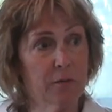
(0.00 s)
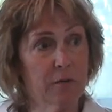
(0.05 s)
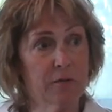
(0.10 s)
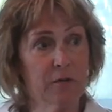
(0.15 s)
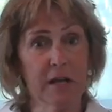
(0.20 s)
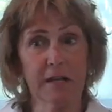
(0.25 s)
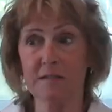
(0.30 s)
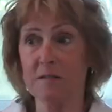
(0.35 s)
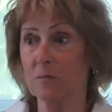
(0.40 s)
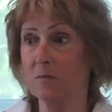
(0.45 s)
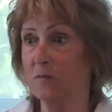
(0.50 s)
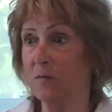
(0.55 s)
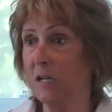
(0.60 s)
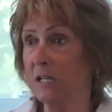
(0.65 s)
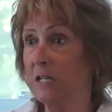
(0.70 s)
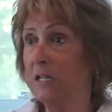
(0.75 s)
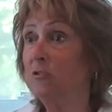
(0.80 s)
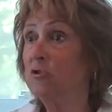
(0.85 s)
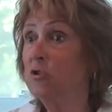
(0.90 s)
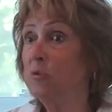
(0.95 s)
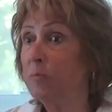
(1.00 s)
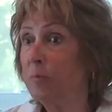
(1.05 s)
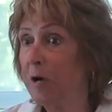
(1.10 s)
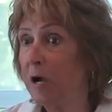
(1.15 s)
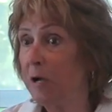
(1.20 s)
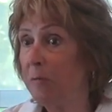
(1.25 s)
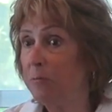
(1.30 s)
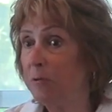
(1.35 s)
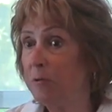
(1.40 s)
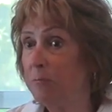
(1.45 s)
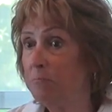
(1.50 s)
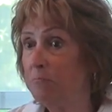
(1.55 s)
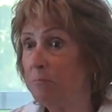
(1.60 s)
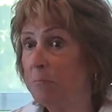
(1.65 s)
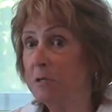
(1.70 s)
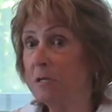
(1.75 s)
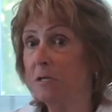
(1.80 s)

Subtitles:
We've got some financial problems.